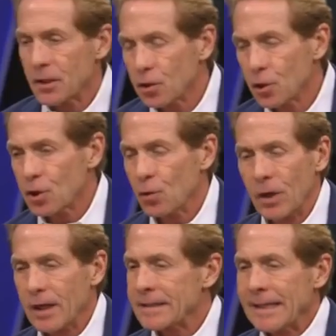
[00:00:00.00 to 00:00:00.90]
conclusion
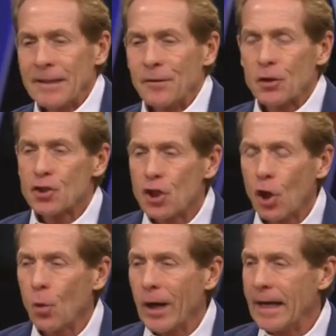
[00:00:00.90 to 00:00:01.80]
was there's
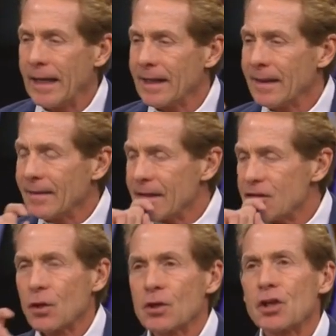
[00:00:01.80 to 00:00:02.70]
no way that
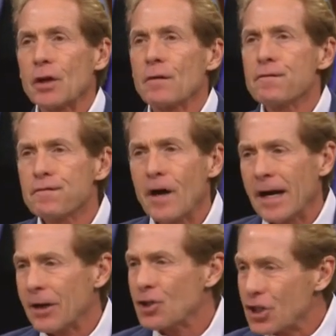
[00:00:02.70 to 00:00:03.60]
Jerry's going to
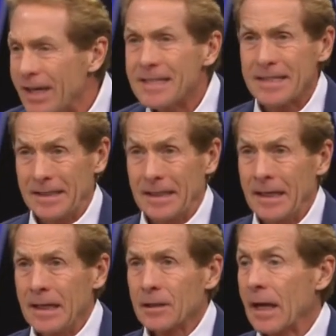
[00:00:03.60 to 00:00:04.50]
fire Jason.
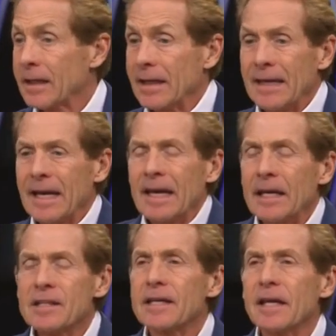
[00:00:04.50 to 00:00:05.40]
And
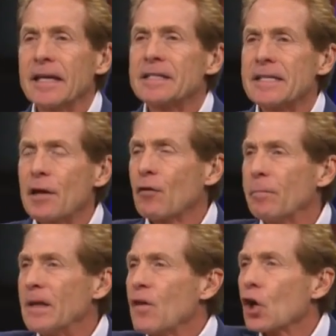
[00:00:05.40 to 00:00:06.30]
he said it's never
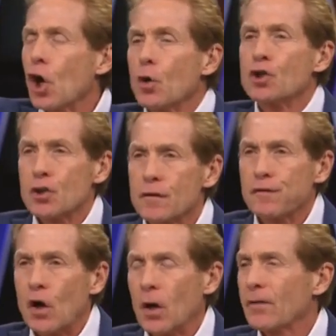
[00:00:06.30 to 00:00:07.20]
been the coach's
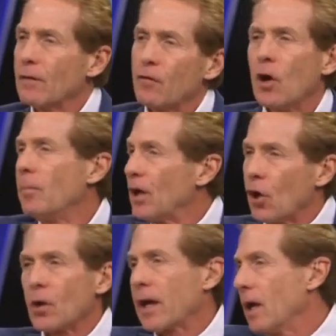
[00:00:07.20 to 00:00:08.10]
fault. They've all been
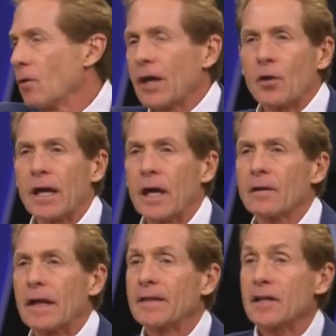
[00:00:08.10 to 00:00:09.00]
okay.
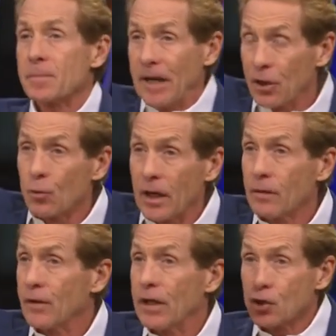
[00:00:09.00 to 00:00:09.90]
Like that's been
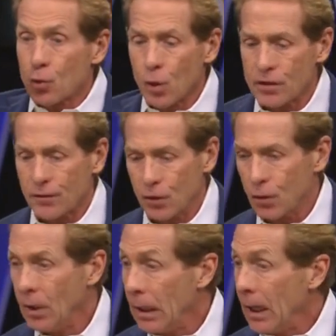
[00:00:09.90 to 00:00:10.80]
irrelevant in Troy's
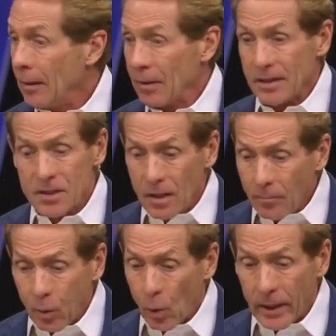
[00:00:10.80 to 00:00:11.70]
view. But at
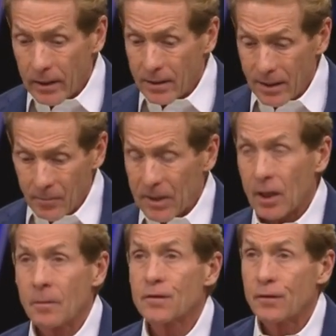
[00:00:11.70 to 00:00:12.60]
some point, it
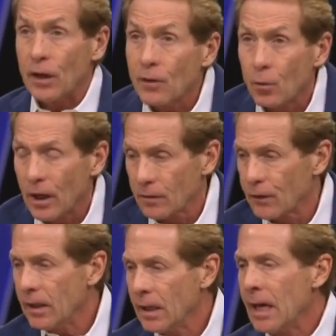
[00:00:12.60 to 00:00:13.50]
becomes very
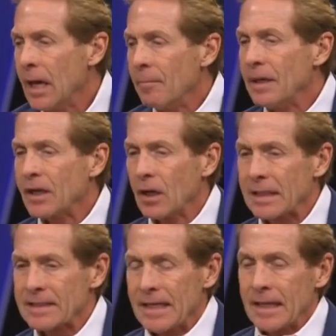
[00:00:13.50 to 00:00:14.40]
relevant
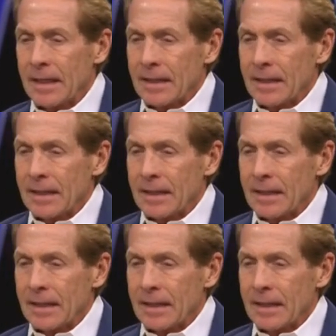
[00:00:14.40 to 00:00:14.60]
because,